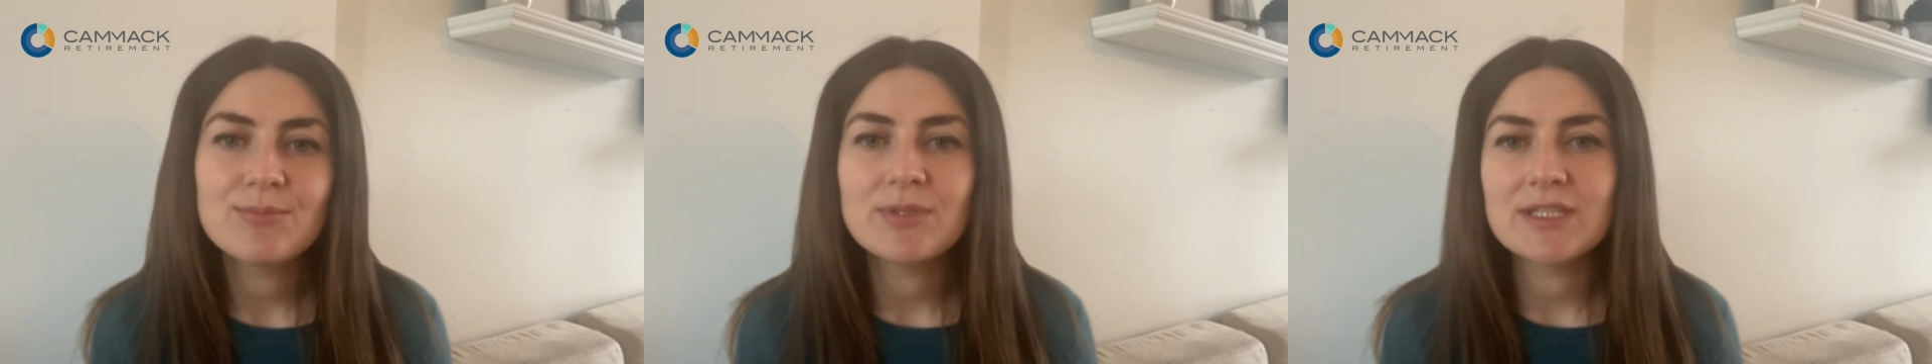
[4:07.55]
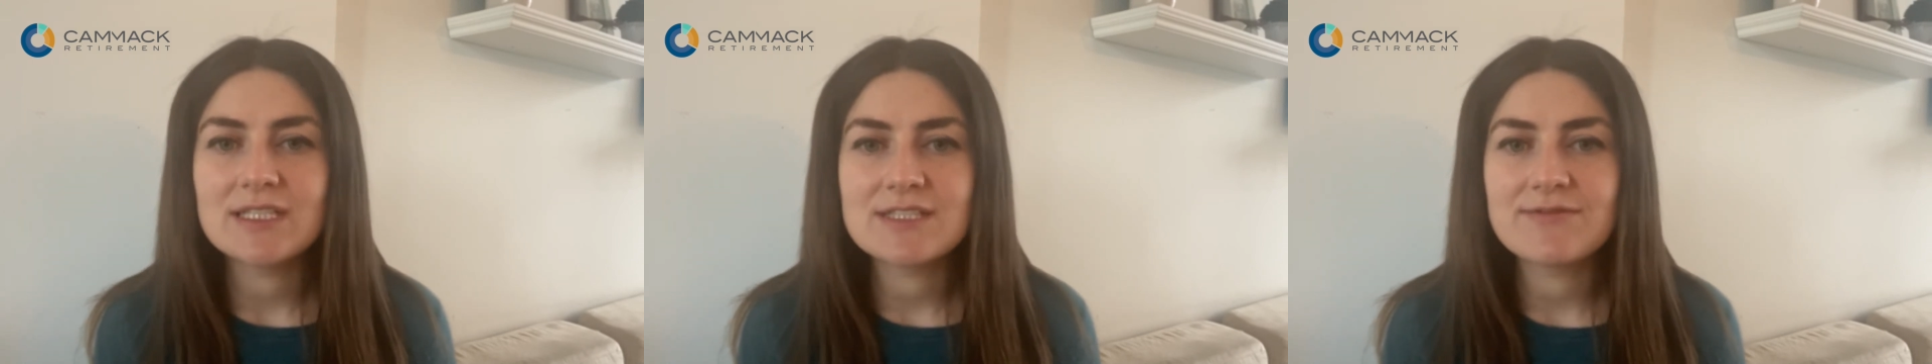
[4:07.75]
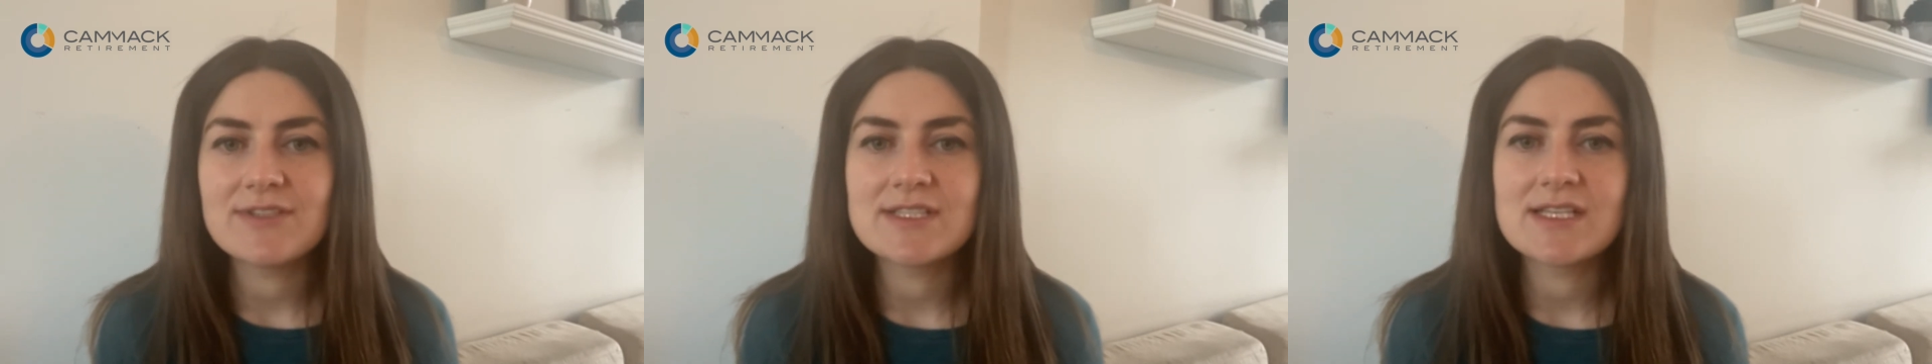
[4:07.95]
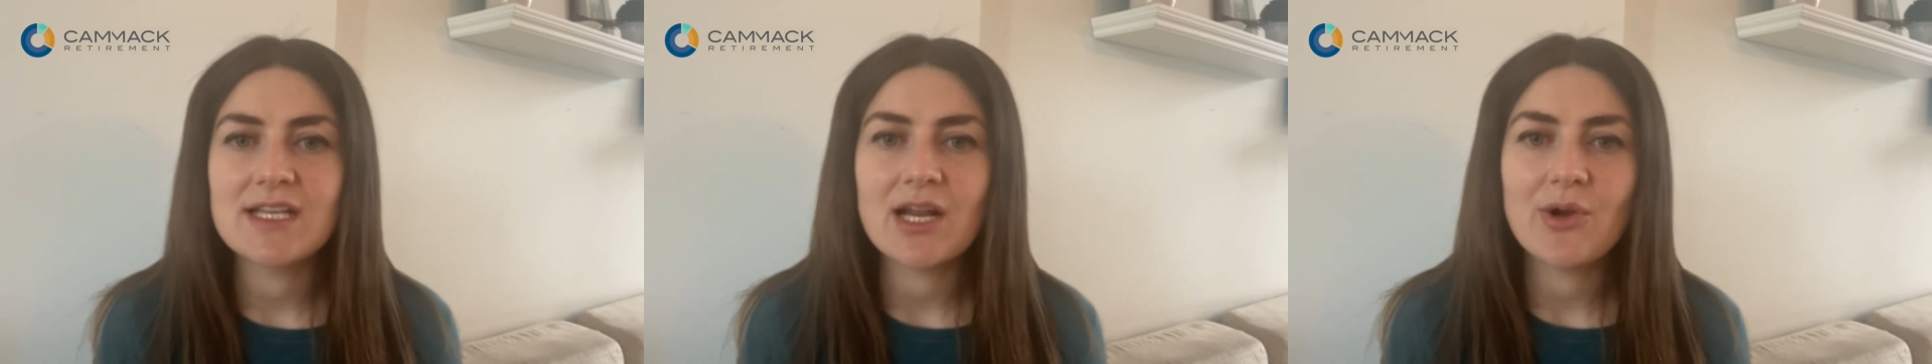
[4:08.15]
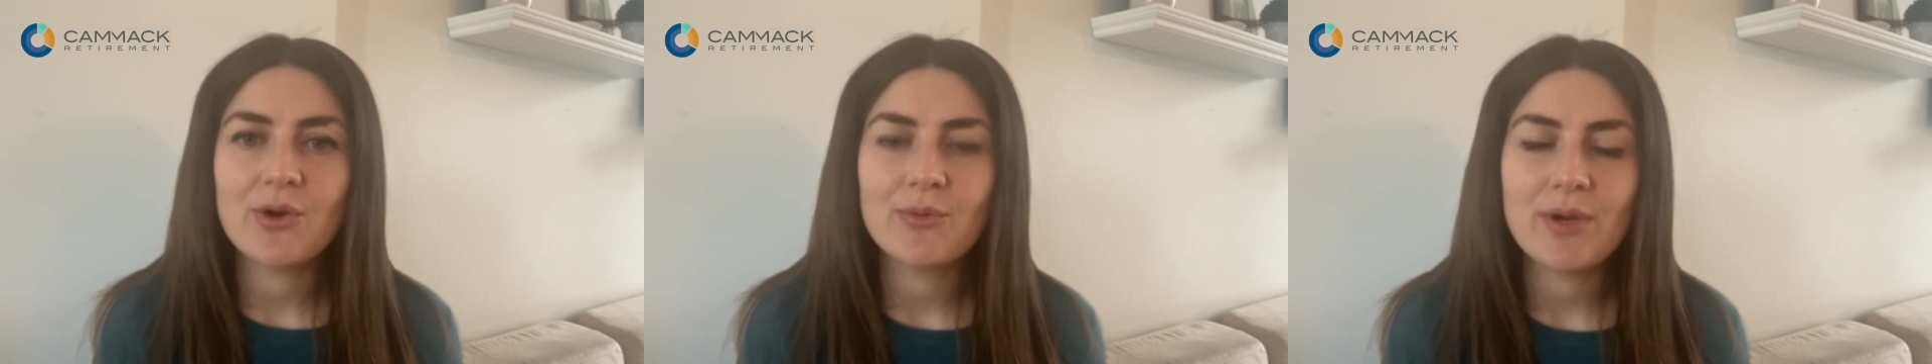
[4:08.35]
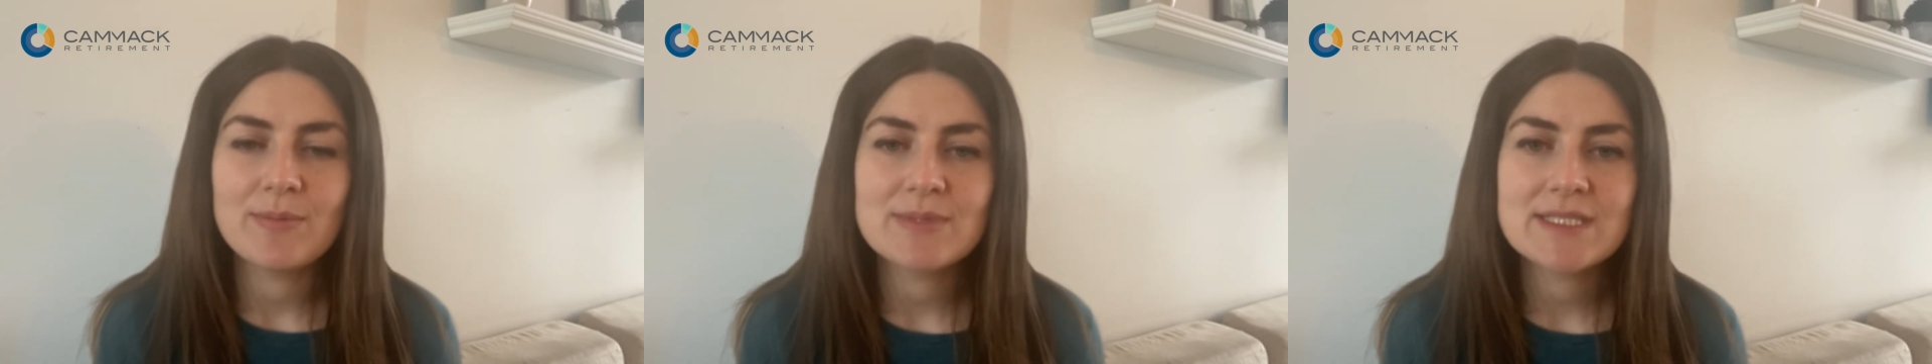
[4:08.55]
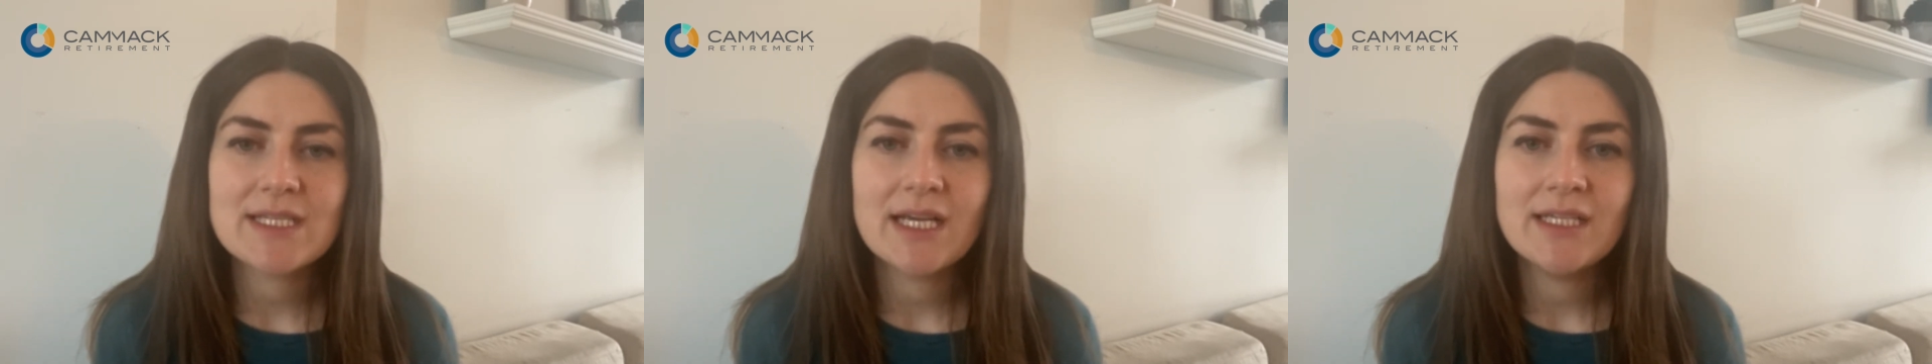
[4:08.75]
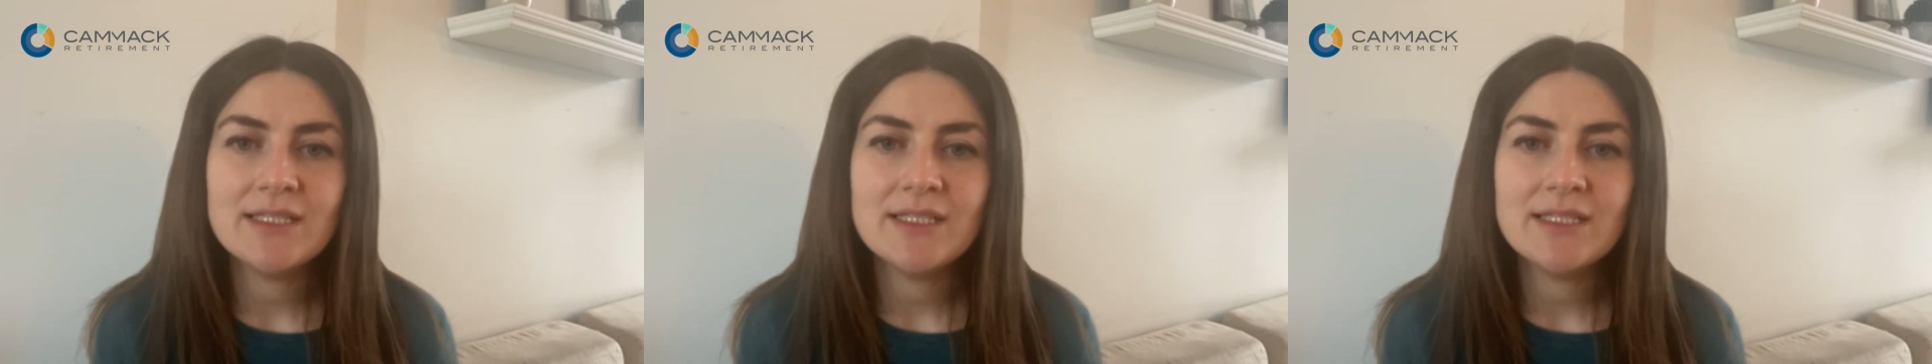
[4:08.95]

please visit our website,